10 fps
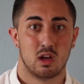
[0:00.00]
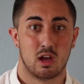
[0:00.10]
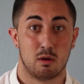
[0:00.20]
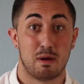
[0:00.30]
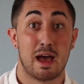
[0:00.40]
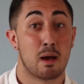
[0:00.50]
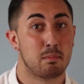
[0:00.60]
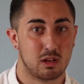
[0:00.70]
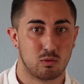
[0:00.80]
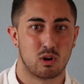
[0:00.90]

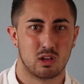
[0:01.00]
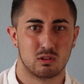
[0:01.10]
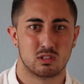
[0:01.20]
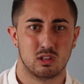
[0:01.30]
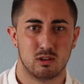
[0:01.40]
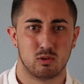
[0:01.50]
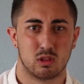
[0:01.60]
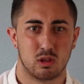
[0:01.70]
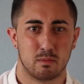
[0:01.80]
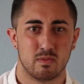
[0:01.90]
happening when I used to live
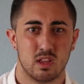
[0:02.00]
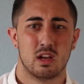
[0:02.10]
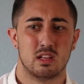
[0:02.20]
with him.